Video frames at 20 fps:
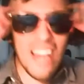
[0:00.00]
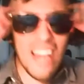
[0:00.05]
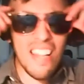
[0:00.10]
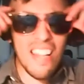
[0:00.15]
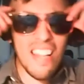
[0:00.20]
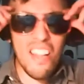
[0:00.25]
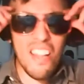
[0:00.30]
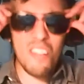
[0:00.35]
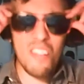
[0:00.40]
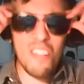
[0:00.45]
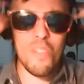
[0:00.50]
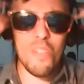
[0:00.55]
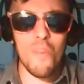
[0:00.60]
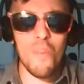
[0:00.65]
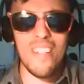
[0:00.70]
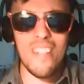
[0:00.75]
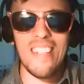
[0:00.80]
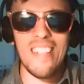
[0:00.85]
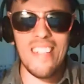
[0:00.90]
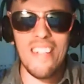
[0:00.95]
and then there's this
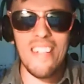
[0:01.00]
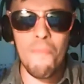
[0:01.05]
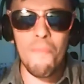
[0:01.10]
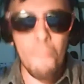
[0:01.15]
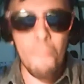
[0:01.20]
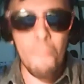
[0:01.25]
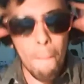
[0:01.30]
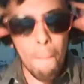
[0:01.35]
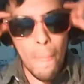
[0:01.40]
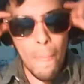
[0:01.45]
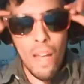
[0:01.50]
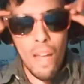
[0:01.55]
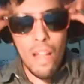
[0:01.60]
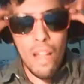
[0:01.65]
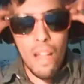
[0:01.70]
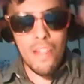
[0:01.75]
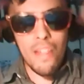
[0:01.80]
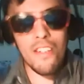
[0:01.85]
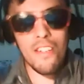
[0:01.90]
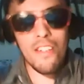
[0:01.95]

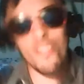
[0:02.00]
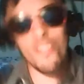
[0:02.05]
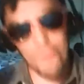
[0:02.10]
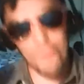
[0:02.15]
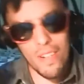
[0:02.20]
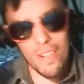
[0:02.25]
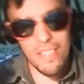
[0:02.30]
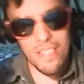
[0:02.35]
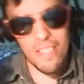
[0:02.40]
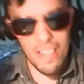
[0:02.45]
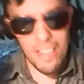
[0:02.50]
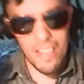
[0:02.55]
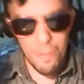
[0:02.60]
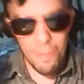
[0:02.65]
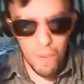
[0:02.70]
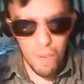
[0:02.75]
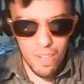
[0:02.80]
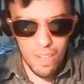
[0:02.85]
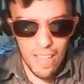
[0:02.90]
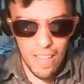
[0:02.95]
one scene
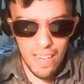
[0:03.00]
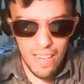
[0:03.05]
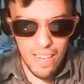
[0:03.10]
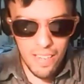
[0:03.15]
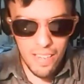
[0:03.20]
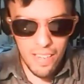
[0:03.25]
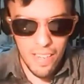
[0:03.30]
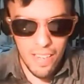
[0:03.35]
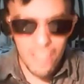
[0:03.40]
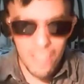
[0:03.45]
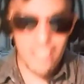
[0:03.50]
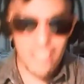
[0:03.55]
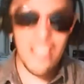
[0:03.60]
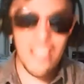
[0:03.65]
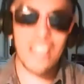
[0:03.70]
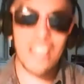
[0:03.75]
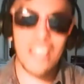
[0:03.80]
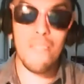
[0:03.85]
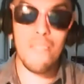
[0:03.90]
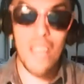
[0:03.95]
where, like,
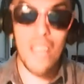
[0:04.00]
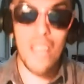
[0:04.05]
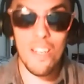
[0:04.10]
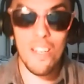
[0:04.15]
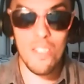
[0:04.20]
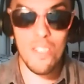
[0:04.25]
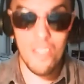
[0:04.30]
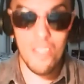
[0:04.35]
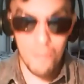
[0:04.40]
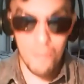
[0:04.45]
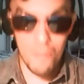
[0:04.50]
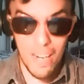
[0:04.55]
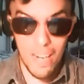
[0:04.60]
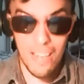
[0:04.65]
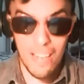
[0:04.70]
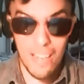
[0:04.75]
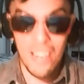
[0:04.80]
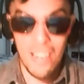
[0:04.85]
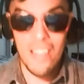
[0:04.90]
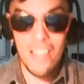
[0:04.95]
Detective Angela,
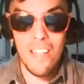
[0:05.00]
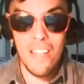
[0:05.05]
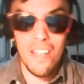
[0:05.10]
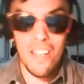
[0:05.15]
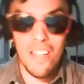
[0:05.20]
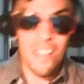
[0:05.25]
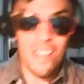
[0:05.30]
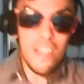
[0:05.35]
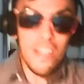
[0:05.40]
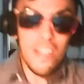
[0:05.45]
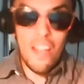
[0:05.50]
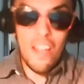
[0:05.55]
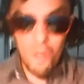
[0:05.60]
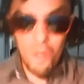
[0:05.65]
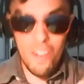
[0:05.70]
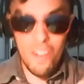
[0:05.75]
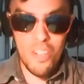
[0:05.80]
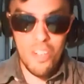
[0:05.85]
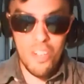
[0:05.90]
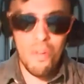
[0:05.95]
right, in
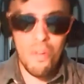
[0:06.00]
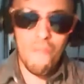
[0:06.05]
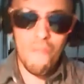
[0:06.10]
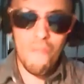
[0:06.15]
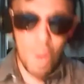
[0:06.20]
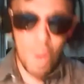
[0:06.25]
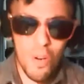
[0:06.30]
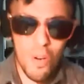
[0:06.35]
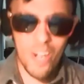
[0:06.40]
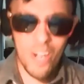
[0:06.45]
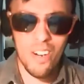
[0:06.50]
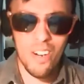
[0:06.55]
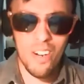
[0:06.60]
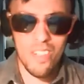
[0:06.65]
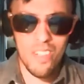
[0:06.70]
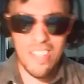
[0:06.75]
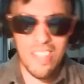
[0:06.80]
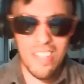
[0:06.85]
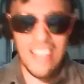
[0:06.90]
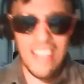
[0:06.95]
order to invoke her
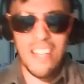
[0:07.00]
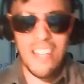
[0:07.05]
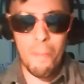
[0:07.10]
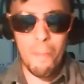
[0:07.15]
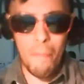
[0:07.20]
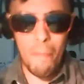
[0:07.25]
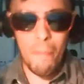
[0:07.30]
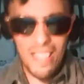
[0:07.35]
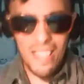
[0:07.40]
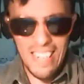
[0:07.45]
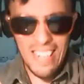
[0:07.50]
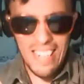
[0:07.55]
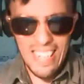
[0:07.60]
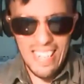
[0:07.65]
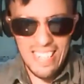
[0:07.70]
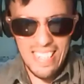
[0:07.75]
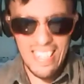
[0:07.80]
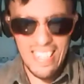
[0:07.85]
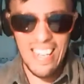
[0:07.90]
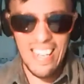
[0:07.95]
psychic
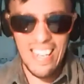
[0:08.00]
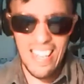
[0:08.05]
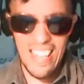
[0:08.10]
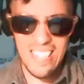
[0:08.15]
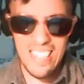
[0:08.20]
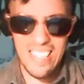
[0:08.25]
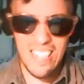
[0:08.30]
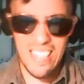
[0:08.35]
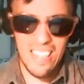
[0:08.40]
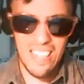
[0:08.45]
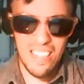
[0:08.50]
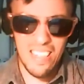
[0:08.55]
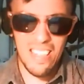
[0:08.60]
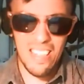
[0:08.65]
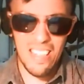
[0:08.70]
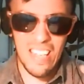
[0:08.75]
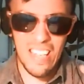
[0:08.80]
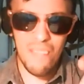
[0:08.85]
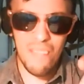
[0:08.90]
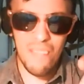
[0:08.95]
abilities, he has to
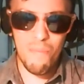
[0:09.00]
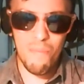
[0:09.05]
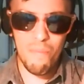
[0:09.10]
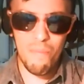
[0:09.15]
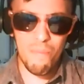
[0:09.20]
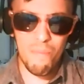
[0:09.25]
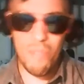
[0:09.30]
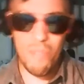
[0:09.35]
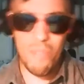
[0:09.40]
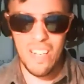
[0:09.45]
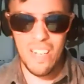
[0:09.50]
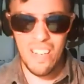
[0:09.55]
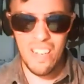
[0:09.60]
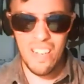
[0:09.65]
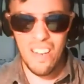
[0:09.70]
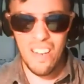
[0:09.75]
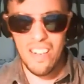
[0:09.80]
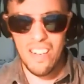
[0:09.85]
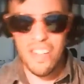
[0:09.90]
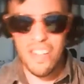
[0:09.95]
bring
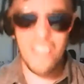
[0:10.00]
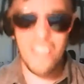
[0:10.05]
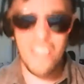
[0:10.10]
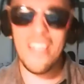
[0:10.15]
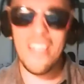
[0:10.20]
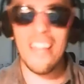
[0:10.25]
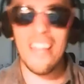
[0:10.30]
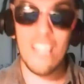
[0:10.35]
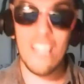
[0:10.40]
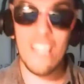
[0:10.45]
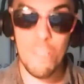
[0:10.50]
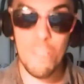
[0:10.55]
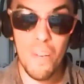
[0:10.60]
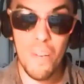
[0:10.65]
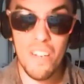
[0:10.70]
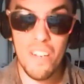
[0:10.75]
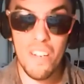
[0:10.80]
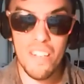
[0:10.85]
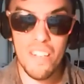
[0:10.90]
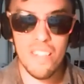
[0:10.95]
on a near-death
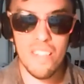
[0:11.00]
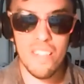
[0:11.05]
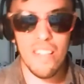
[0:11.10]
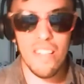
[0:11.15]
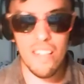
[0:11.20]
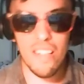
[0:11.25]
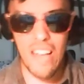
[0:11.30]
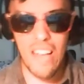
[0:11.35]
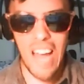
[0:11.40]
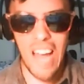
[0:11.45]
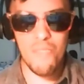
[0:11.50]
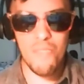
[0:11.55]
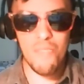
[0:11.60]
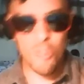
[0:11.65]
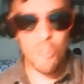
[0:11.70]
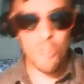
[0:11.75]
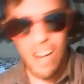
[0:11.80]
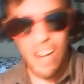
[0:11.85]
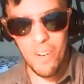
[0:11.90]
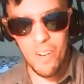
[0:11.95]
experience and half
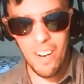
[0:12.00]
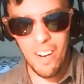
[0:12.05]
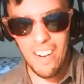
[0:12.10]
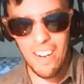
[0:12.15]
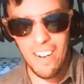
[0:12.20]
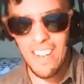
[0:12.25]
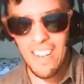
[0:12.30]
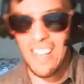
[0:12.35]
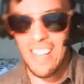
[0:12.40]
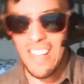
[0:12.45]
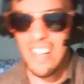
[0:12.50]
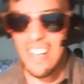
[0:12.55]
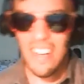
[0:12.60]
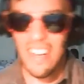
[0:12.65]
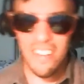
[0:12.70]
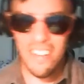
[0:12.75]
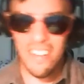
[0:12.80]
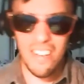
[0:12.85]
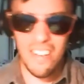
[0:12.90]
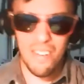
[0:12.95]
drown her
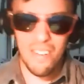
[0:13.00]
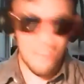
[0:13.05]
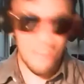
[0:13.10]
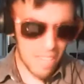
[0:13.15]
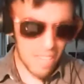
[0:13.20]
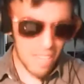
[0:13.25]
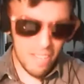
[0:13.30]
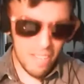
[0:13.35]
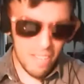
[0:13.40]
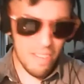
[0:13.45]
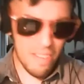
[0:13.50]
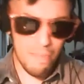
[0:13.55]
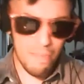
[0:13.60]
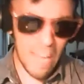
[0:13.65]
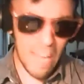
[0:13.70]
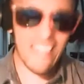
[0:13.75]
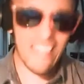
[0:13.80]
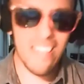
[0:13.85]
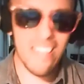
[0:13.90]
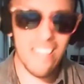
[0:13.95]
in a
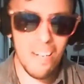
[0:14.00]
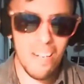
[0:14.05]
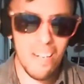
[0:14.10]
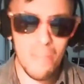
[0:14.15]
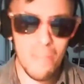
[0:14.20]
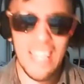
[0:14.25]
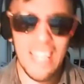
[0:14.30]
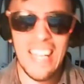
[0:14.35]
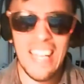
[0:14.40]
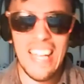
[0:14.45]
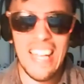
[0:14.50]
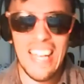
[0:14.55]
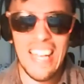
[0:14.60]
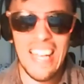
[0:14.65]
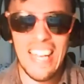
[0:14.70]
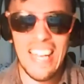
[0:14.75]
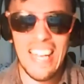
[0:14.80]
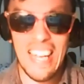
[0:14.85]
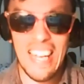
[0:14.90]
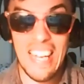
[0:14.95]
bathtub,
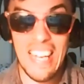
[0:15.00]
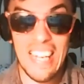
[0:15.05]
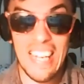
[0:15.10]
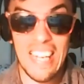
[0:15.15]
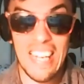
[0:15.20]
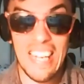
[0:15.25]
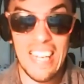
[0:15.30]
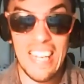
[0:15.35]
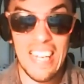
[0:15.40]
and